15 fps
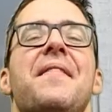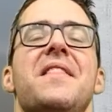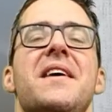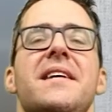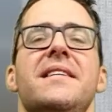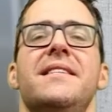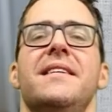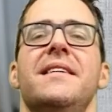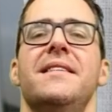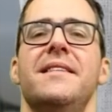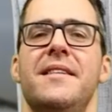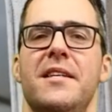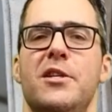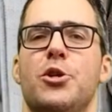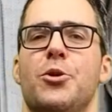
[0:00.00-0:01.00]
this
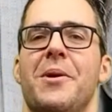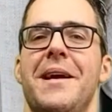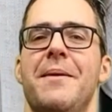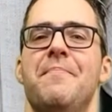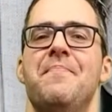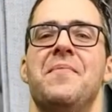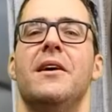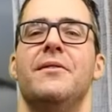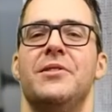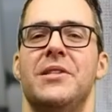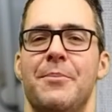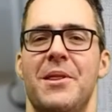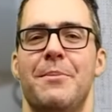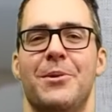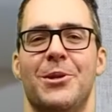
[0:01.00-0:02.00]
is the dream of
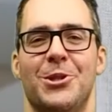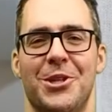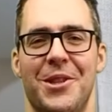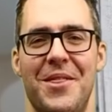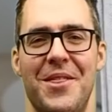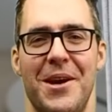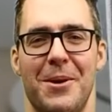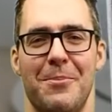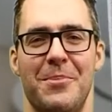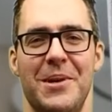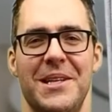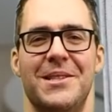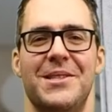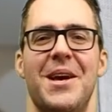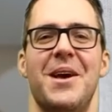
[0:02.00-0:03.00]
some of the emergent
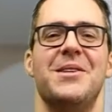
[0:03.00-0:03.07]
therapies,